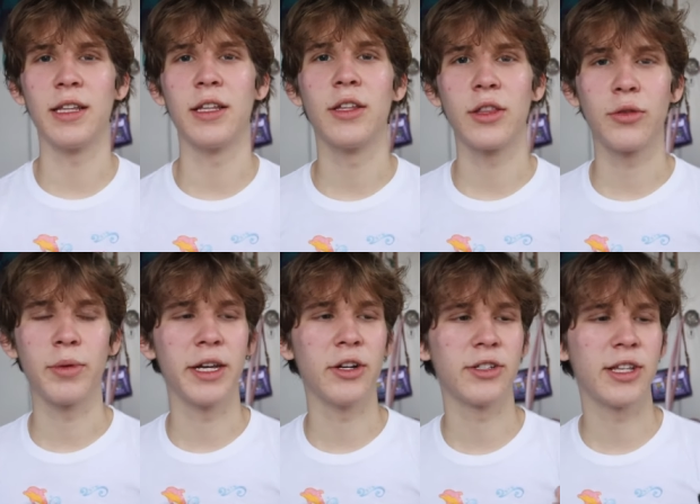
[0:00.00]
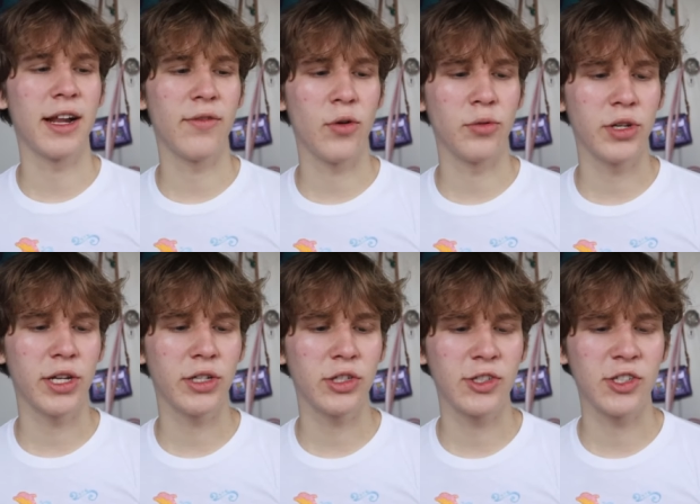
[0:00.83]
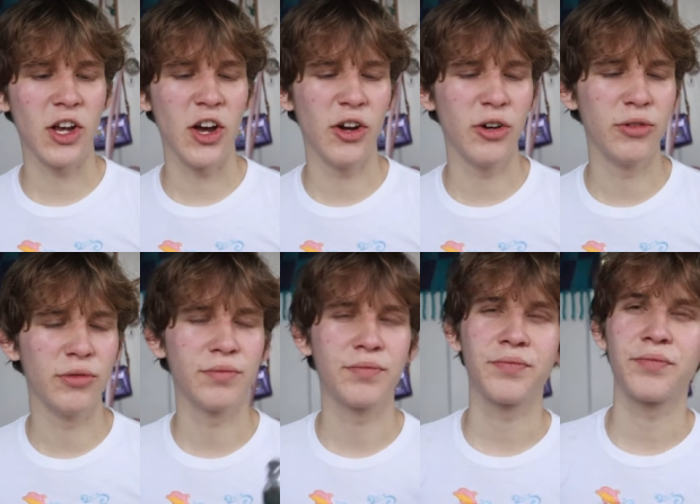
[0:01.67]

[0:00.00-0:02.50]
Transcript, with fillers: the three years that I've owned it, so...